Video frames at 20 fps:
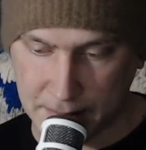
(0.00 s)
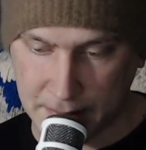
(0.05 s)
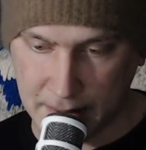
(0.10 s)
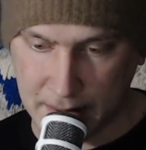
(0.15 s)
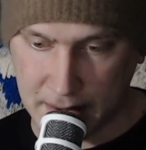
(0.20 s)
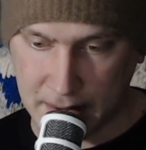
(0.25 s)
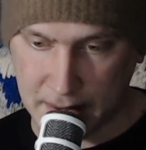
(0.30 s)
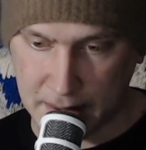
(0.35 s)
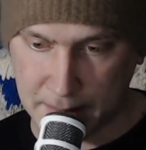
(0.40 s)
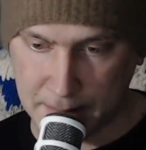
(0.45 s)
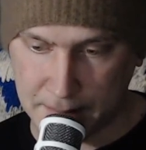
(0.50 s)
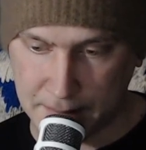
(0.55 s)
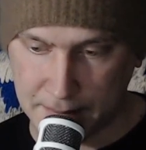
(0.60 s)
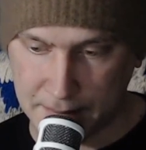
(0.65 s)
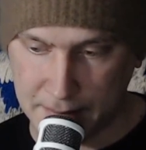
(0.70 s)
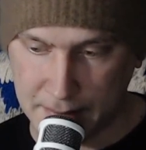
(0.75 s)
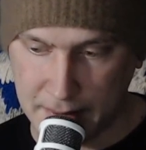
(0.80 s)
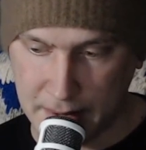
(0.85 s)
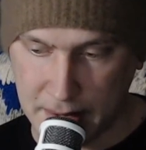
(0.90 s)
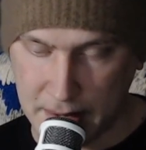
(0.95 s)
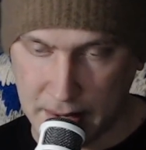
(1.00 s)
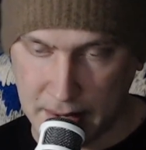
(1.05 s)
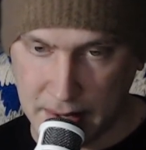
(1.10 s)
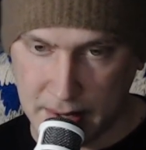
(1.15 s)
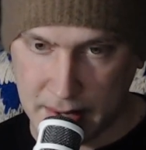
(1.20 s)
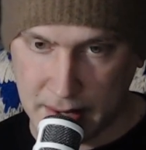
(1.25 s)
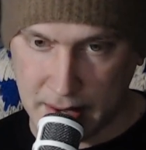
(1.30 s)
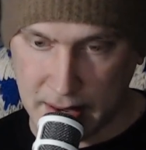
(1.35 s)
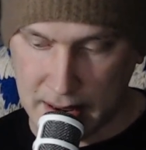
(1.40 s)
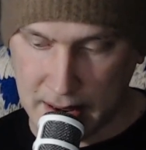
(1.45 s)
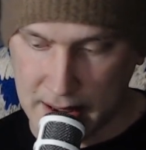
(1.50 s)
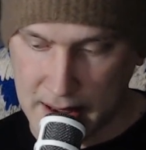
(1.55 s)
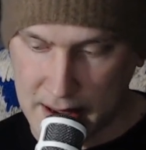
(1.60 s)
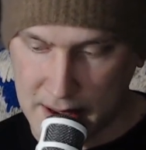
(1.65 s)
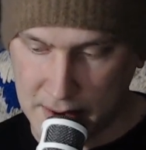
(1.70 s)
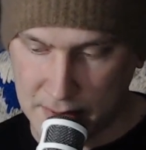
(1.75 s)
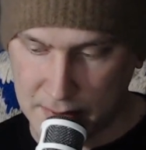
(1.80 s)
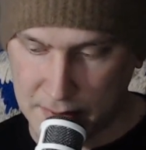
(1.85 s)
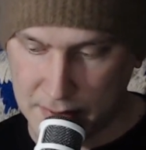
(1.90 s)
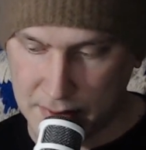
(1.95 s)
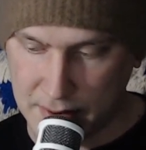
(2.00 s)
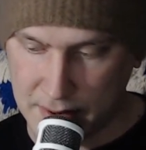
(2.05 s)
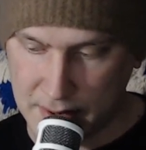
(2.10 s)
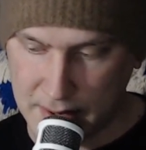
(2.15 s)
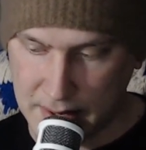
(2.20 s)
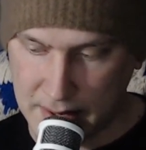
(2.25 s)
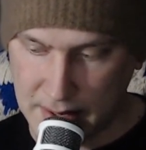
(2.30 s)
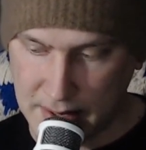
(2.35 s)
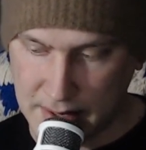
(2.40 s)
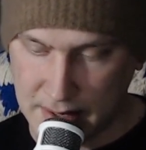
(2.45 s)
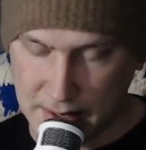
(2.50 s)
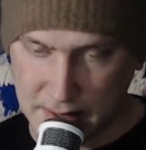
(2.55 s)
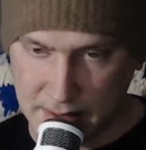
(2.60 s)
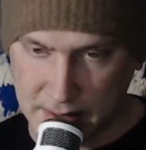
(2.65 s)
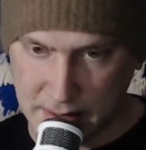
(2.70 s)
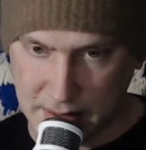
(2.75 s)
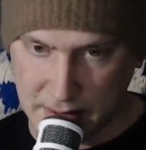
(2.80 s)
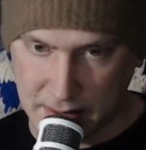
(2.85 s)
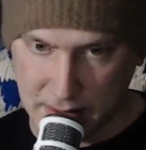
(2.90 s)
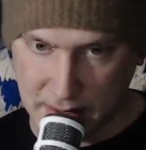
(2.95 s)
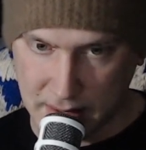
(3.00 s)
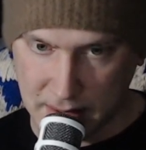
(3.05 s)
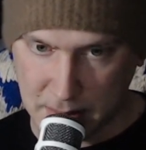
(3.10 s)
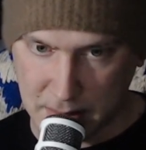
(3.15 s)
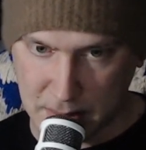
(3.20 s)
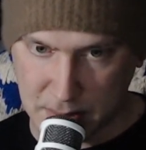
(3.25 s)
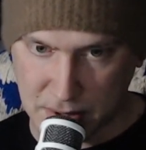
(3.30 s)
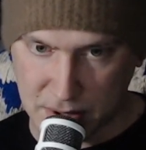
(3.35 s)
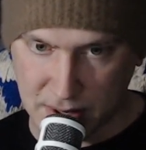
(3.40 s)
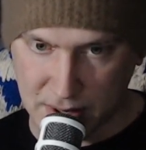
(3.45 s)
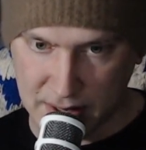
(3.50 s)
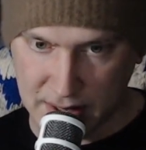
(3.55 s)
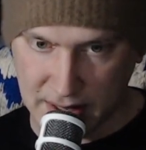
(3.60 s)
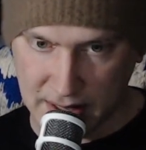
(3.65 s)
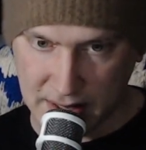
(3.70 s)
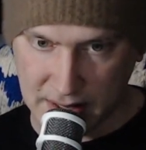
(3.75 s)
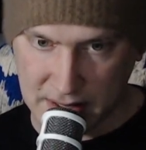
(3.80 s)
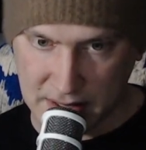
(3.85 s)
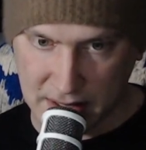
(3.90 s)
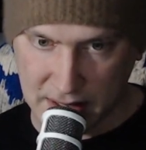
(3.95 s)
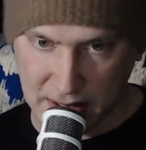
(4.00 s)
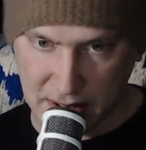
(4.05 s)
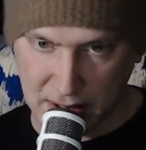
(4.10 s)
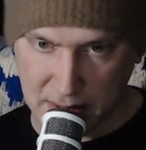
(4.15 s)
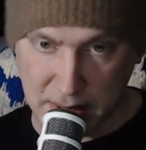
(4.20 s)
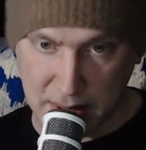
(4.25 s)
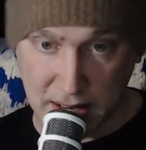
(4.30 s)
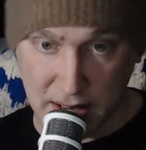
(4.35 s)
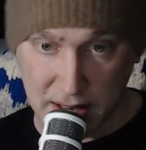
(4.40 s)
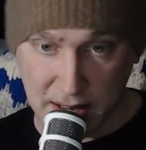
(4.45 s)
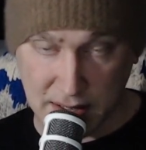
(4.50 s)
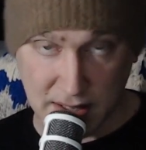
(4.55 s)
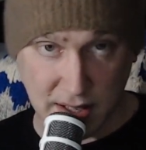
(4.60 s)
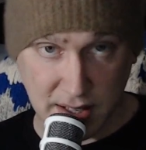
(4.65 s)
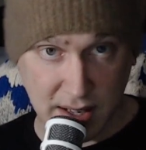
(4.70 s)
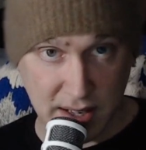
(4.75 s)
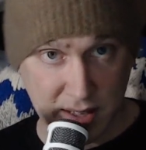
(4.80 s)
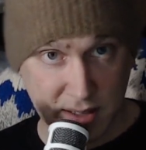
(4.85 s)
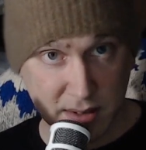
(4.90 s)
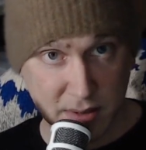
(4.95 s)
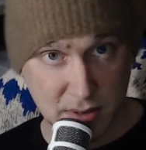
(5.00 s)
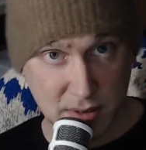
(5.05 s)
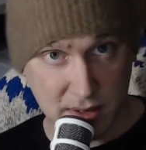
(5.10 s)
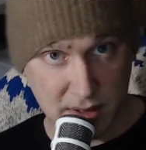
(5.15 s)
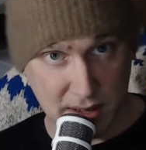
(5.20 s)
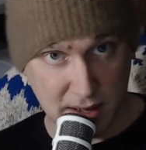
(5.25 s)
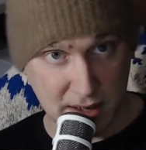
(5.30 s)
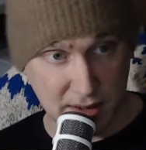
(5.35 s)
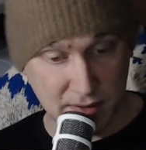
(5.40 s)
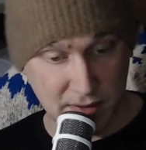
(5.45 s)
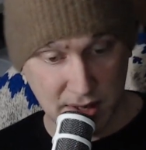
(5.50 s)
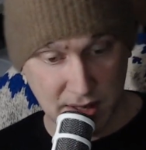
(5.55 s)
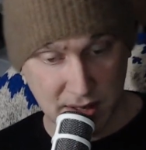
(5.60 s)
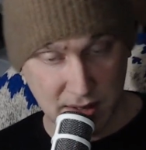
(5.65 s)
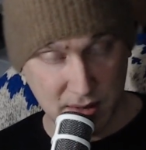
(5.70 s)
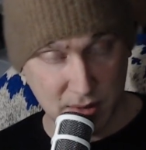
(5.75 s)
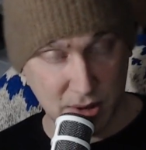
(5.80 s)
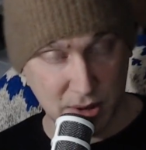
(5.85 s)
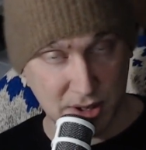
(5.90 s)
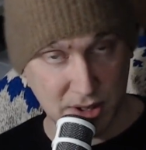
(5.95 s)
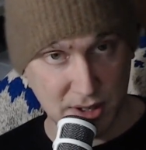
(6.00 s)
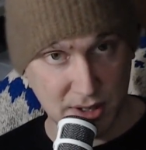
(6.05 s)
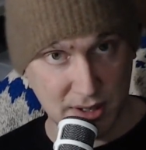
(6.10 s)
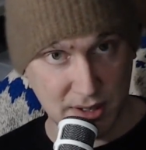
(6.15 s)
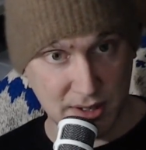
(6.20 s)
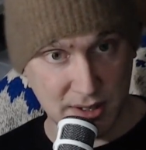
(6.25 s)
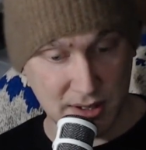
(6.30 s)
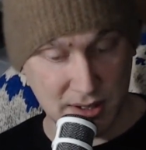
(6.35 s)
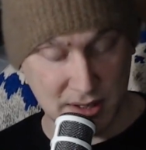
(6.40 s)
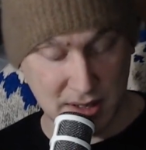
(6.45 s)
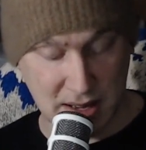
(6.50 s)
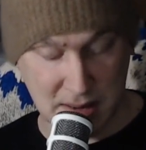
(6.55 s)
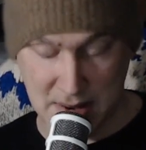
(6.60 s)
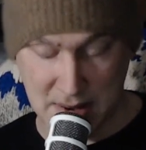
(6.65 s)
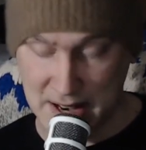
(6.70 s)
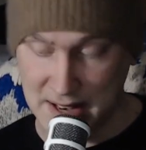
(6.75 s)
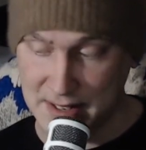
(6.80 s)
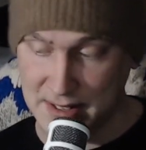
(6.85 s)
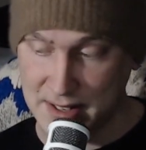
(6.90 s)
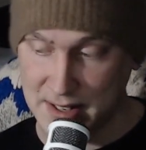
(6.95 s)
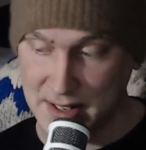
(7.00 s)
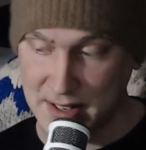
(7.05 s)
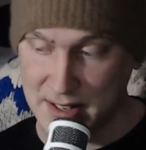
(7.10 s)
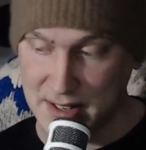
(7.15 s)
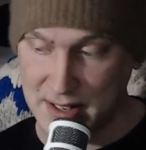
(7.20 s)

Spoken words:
I have. I'm starting to get skin on my hands again and feet, which is amazing.